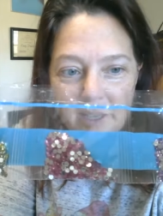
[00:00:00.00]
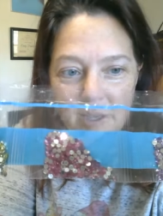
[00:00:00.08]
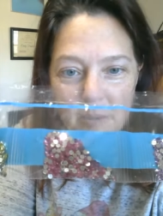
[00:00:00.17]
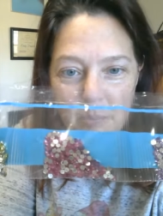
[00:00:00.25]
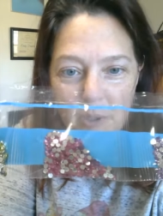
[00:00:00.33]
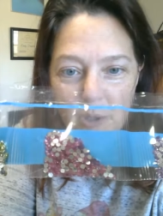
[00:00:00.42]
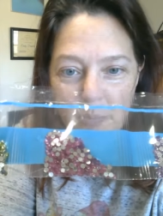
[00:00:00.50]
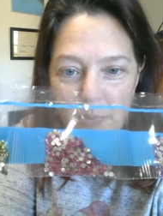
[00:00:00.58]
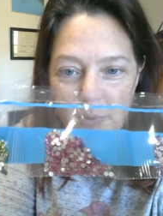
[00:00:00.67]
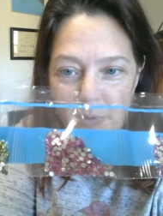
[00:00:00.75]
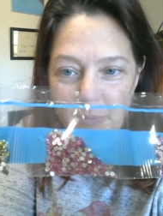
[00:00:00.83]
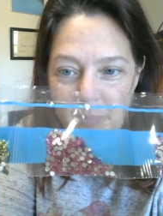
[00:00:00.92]

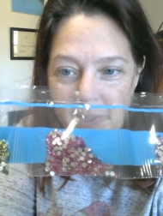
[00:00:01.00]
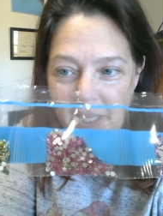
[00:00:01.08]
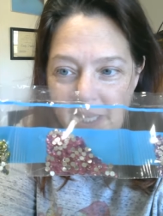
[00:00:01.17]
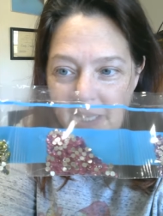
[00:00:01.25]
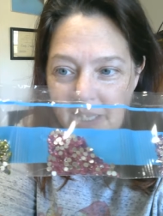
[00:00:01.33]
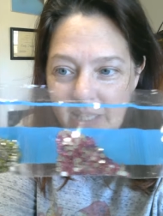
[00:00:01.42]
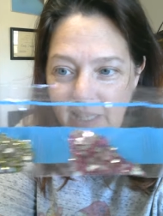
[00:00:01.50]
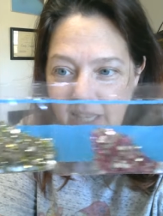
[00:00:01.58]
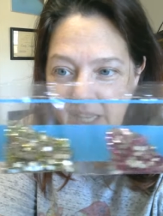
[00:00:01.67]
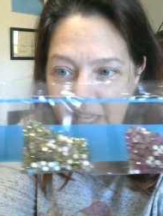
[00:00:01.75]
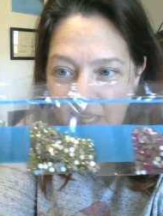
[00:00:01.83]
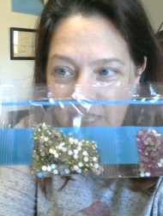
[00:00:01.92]
purple, pink,
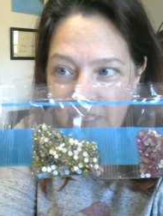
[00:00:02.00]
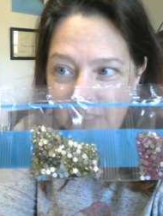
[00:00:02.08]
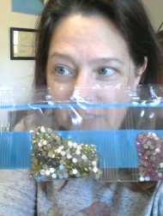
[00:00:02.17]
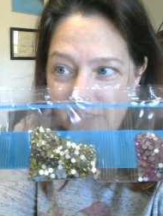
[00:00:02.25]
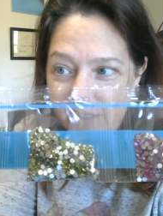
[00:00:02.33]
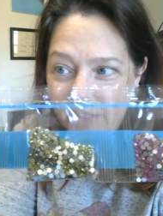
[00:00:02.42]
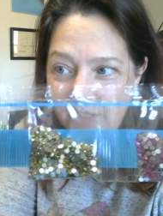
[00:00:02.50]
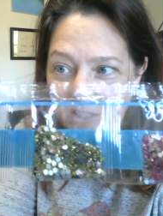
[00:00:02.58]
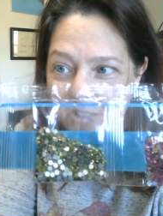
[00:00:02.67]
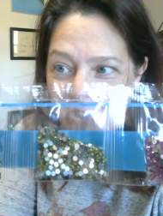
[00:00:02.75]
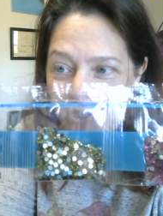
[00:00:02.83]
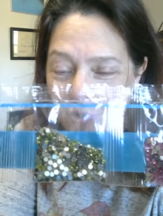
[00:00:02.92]
and
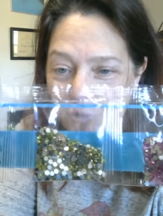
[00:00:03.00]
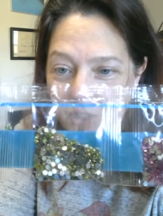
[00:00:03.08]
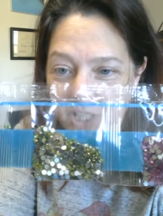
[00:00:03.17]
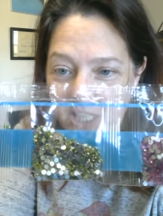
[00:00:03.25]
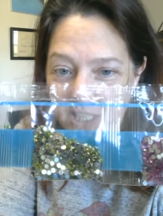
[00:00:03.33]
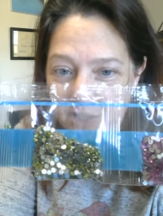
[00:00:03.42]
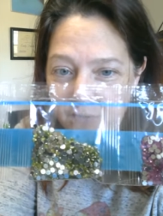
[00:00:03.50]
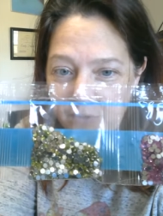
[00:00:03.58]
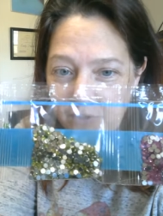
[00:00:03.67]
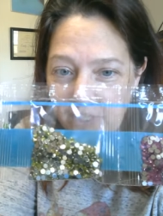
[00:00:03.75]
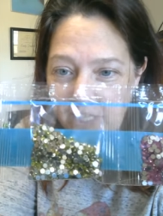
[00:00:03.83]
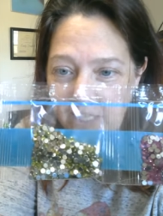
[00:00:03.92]
two shades of
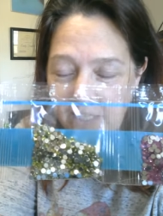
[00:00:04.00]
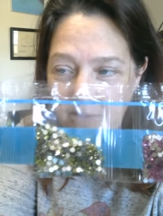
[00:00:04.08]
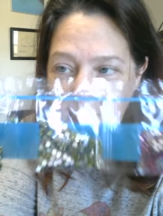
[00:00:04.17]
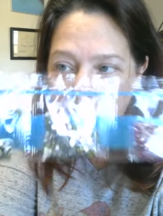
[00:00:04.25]
green,